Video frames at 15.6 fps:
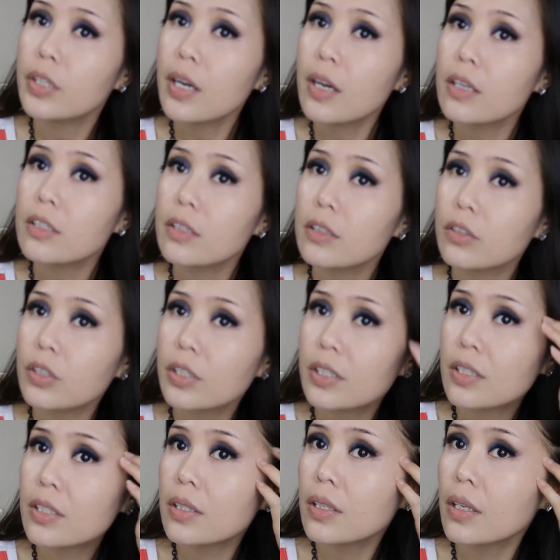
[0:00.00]
yeah, as I
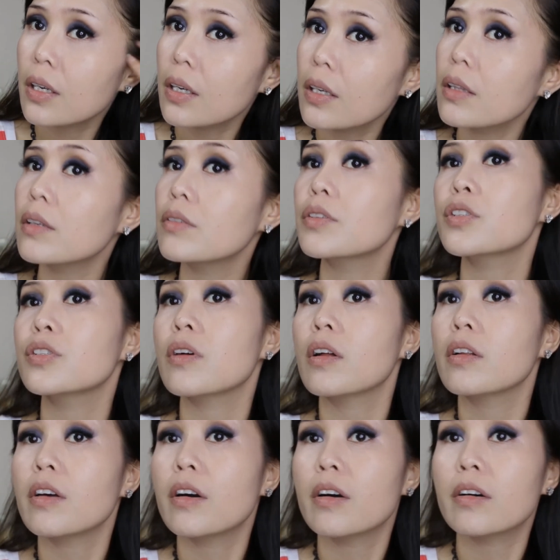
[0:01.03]
can see, the
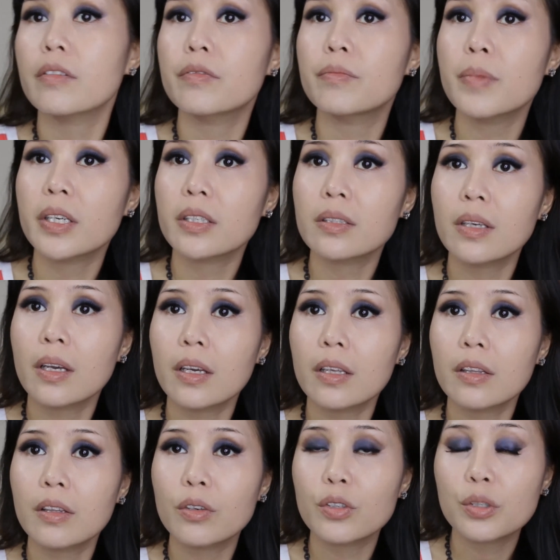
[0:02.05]
result of
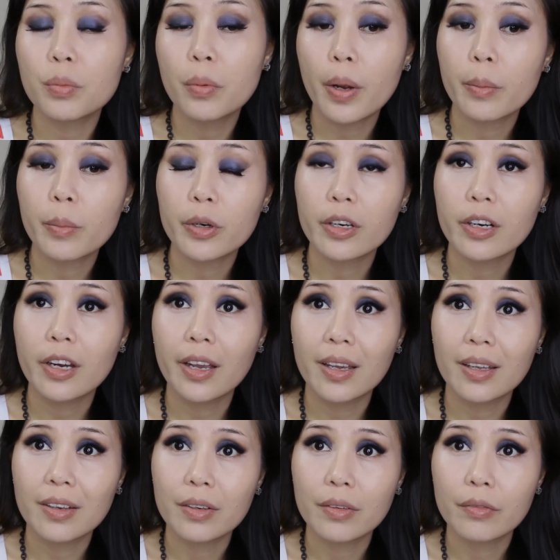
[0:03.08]
mixing those primer
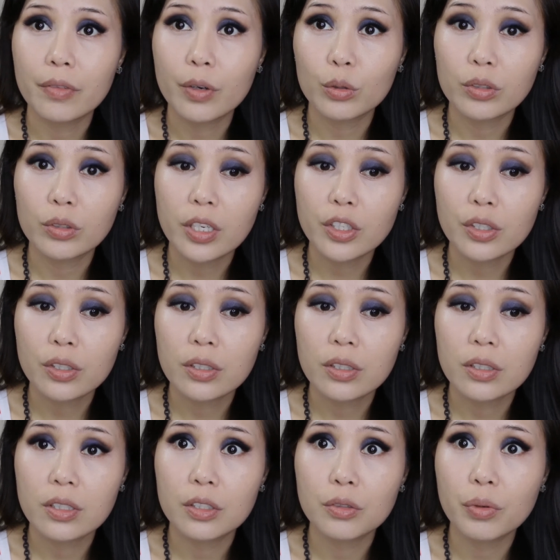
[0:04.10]
and foundation
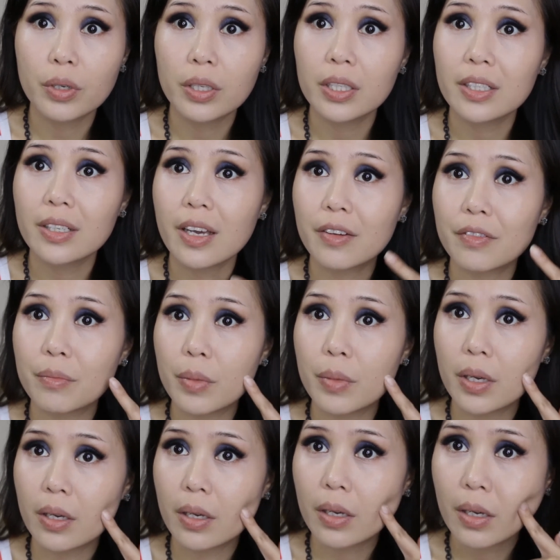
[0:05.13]
did really give
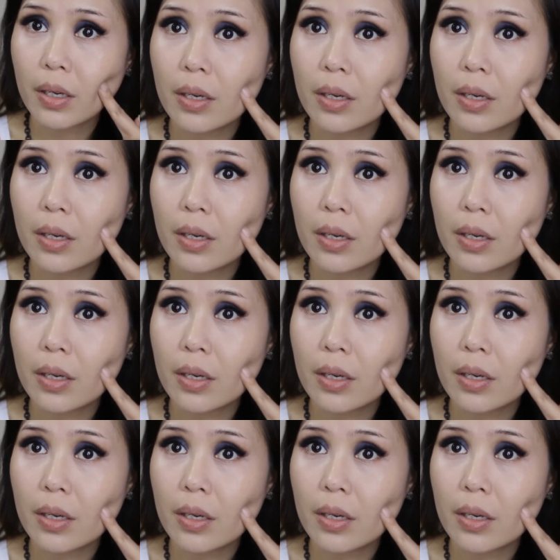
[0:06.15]
me